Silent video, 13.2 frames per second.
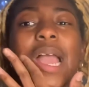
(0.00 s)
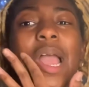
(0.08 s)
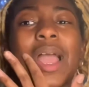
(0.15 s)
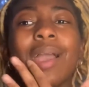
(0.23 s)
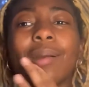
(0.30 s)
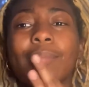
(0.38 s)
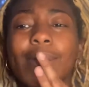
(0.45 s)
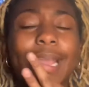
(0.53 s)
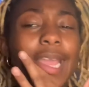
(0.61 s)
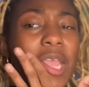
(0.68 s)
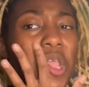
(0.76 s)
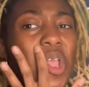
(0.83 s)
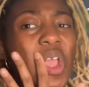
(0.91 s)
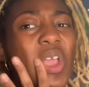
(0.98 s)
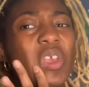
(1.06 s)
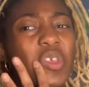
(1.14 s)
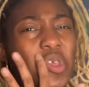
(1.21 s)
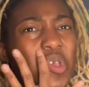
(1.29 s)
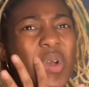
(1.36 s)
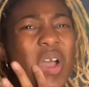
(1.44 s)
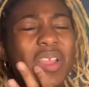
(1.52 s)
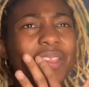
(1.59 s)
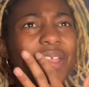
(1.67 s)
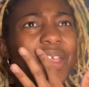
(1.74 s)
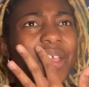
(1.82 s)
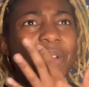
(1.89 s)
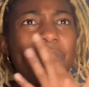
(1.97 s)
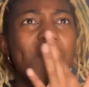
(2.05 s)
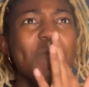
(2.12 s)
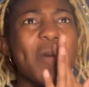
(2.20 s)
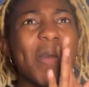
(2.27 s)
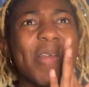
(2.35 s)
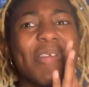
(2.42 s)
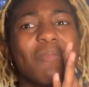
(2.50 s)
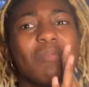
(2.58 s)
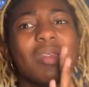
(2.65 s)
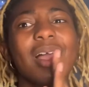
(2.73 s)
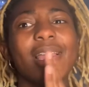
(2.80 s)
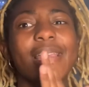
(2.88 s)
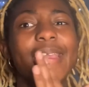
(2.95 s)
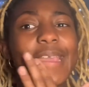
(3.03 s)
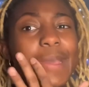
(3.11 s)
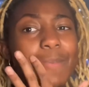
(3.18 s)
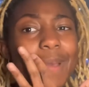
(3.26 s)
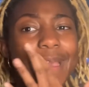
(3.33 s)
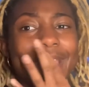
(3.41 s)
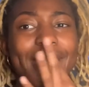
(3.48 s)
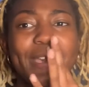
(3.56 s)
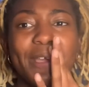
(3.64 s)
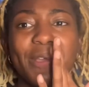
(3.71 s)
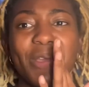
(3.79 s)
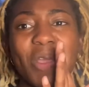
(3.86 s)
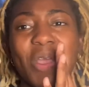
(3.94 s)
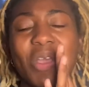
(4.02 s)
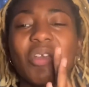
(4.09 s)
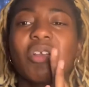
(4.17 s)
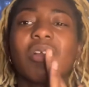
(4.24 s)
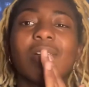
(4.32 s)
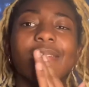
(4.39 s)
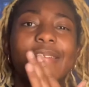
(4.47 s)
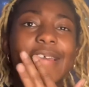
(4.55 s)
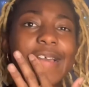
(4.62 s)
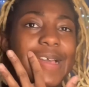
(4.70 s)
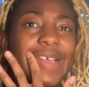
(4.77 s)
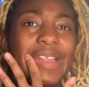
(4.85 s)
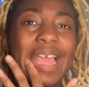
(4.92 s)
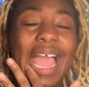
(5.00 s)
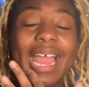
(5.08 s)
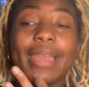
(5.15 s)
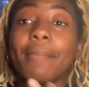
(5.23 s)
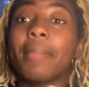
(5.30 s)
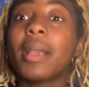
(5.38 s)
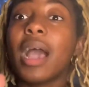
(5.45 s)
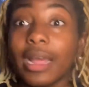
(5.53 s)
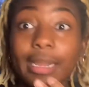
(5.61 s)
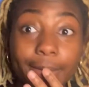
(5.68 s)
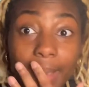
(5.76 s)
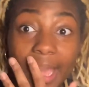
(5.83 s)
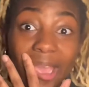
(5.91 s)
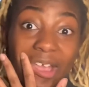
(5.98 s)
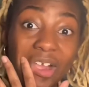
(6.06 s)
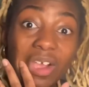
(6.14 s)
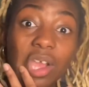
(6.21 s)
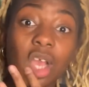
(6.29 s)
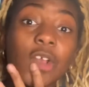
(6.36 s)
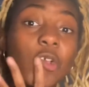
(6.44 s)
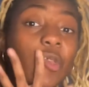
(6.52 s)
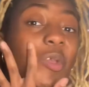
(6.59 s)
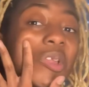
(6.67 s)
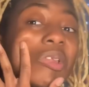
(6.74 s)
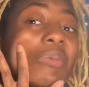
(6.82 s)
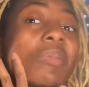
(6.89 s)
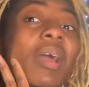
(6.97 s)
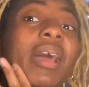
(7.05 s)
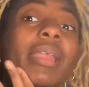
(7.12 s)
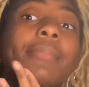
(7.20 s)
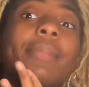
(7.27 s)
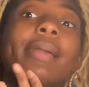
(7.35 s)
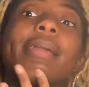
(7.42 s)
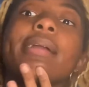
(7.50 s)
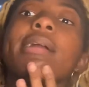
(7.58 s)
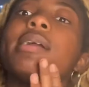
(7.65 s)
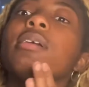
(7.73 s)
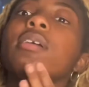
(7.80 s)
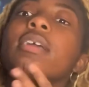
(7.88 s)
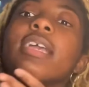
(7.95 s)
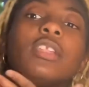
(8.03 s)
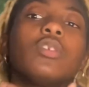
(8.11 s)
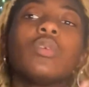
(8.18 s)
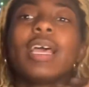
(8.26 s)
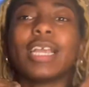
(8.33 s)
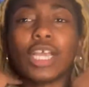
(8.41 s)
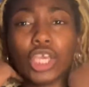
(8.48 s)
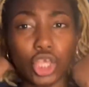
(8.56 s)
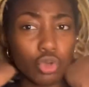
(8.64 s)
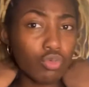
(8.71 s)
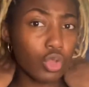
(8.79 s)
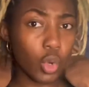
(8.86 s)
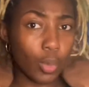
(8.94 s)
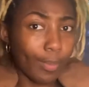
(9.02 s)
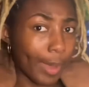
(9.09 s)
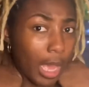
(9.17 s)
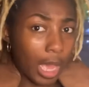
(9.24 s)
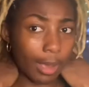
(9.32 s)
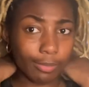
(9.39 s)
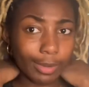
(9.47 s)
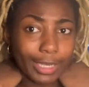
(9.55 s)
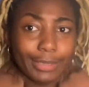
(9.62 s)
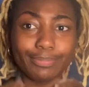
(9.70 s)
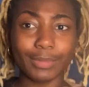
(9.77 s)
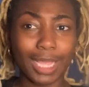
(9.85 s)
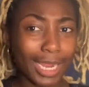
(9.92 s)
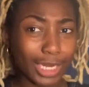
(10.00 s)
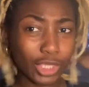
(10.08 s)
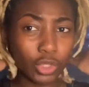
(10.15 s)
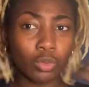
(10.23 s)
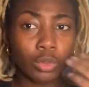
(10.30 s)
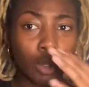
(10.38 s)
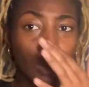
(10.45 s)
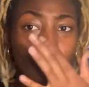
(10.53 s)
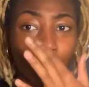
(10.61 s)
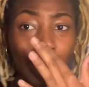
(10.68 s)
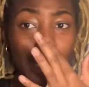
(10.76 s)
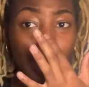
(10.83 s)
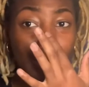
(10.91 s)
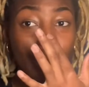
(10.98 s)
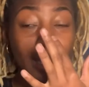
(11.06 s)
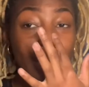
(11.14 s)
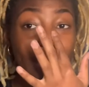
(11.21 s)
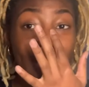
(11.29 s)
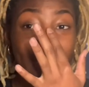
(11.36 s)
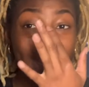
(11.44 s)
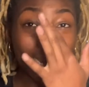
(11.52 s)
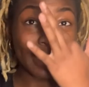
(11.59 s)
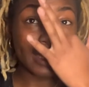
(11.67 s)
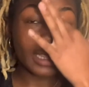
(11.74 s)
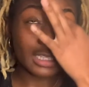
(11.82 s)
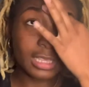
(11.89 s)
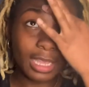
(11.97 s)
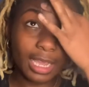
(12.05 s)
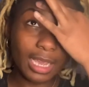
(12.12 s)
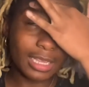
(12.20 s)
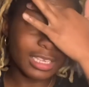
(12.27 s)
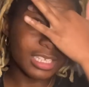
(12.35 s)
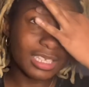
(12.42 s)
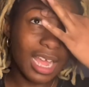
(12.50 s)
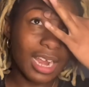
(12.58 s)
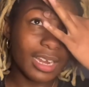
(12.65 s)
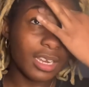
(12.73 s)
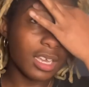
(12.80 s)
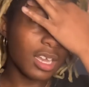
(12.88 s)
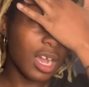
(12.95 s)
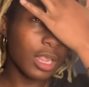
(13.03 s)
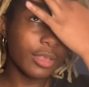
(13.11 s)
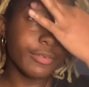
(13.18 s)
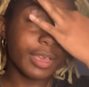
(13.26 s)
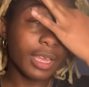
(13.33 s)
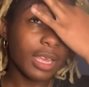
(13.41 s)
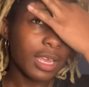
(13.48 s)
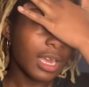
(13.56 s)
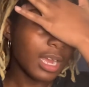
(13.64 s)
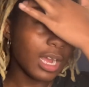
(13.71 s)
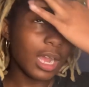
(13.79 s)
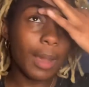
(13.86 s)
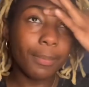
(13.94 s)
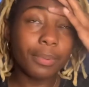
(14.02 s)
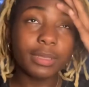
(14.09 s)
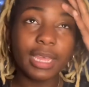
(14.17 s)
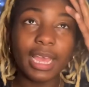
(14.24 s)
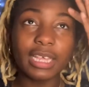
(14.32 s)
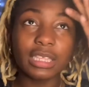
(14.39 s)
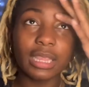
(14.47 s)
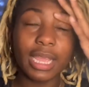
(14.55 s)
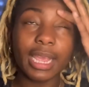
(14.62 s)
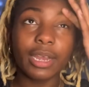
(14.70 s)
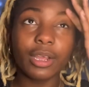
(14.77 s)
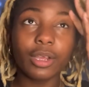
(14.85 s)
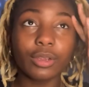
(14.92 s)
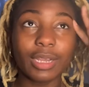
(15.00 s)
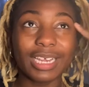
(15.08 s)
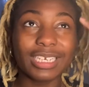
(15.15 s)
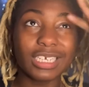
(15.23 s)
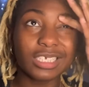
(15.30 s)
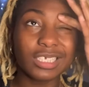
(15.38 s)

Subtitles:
right? So I think I ended up not getting my hair done. I ended up cutting my hair. So I ended up cutting my hair into like a cute little bob, right? I had a cute little bob, and then I decided to color it a couple days later, like this